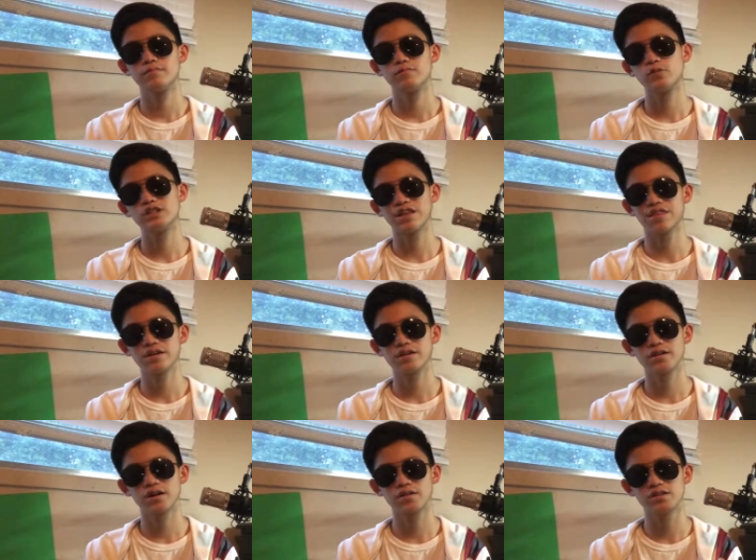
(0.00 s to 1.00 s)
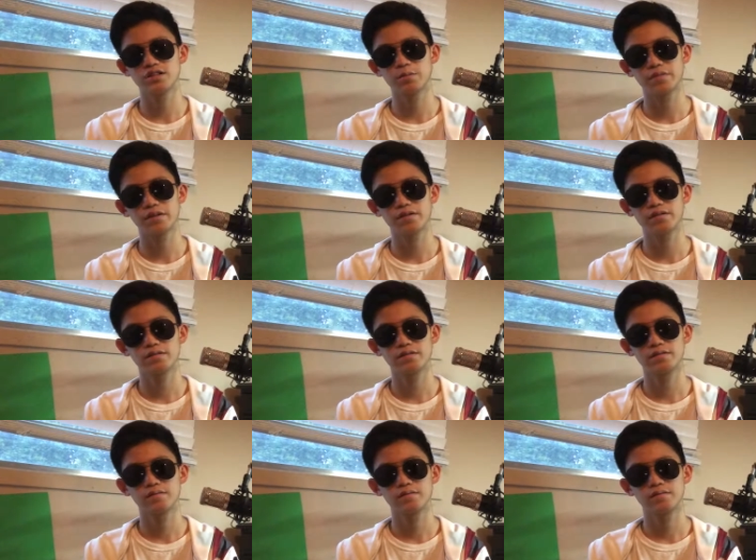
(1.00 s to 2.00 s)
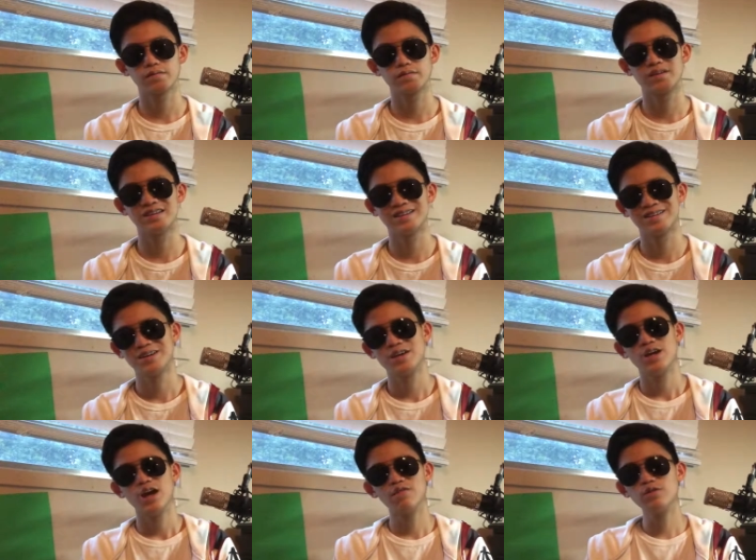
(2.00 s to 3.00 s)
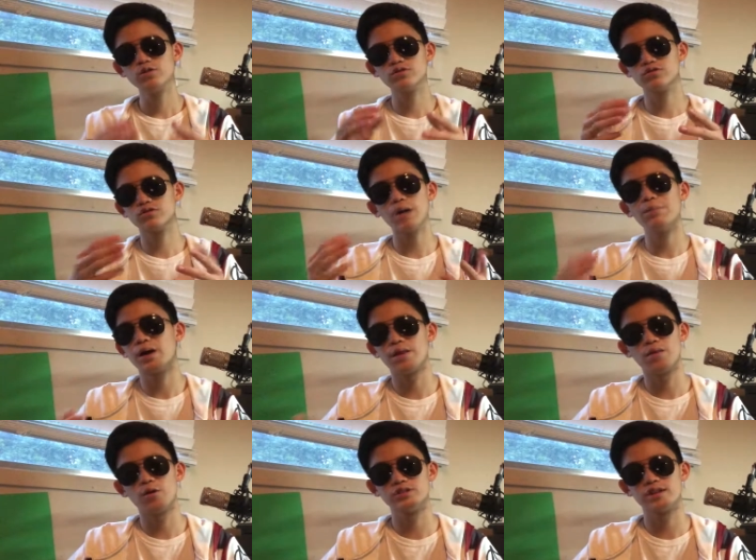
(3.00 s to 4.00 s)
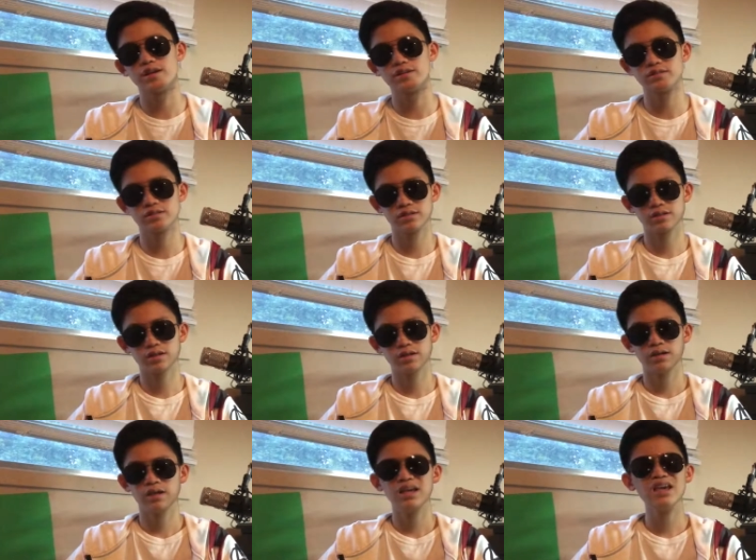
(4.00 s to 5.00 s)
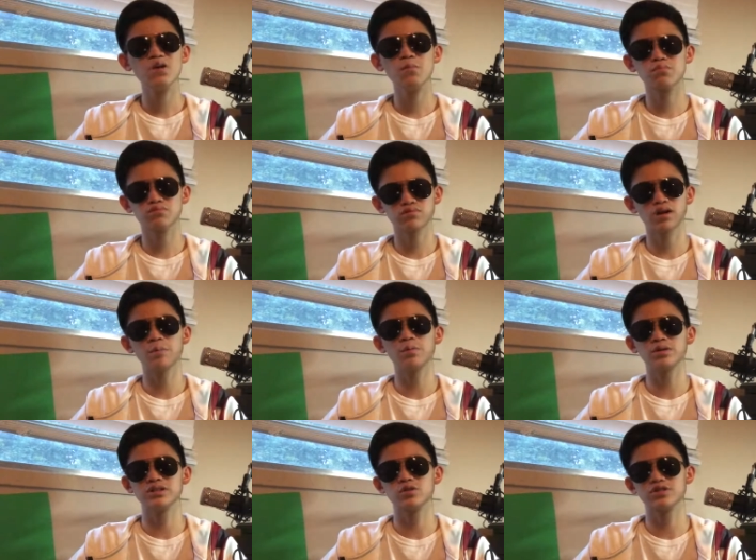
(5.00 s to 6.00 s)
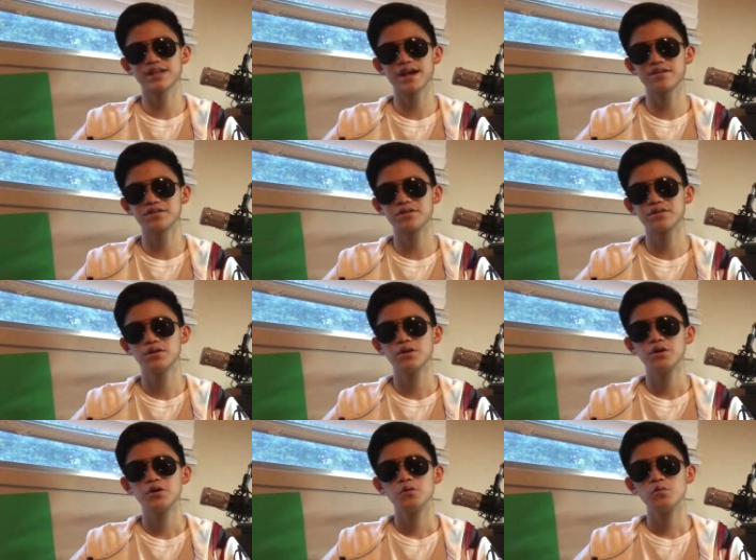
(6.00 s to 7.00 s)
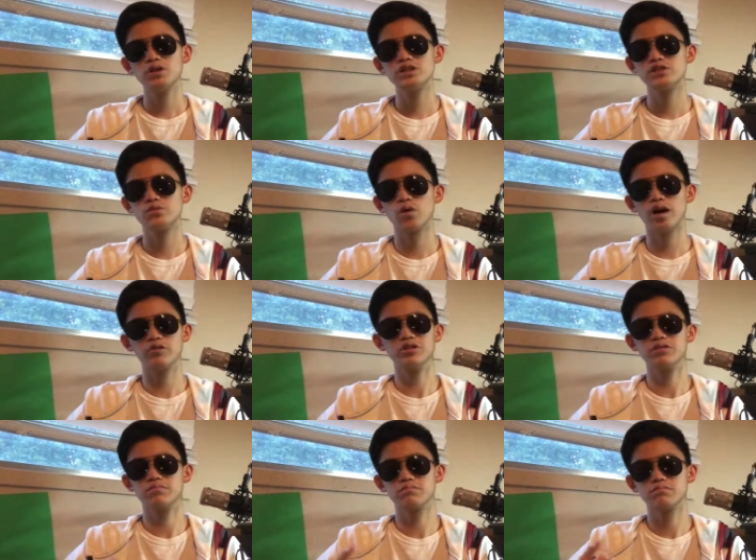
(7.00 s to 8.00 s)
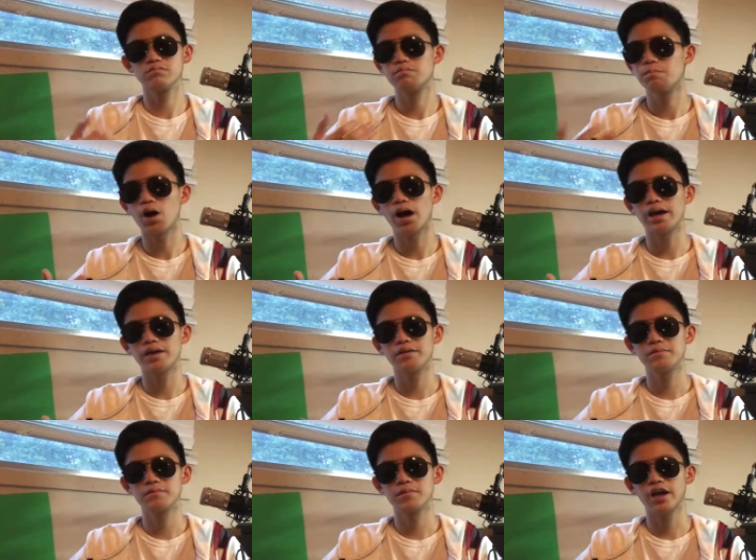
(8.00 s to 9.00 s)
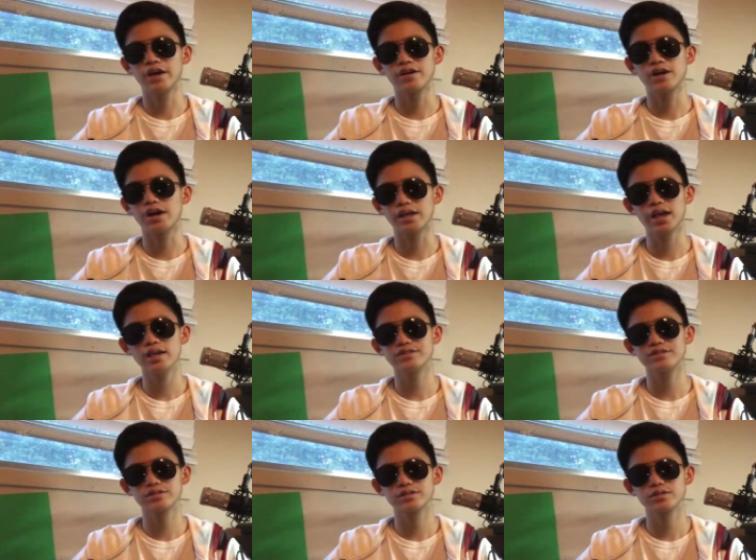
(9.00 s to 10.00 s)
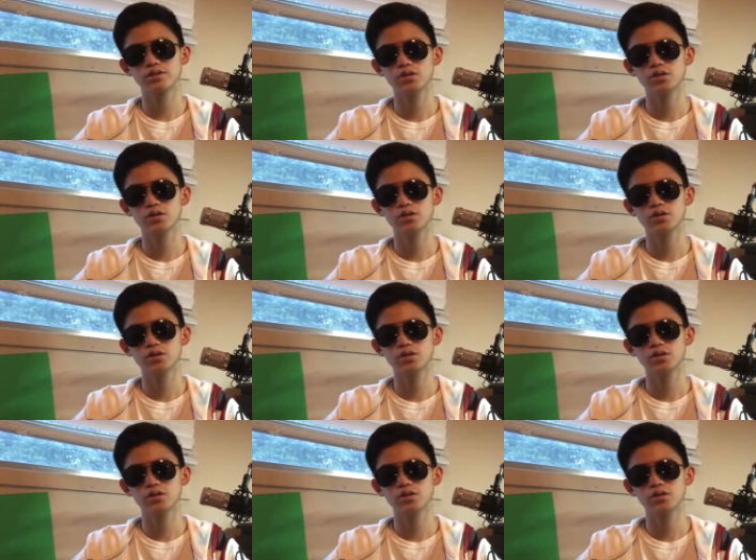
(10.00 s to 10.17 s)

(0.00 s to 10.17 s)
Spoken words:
which I think are the same thing, if you drop it on those things, it'll probably still shatter. Which is why you should buy like a case.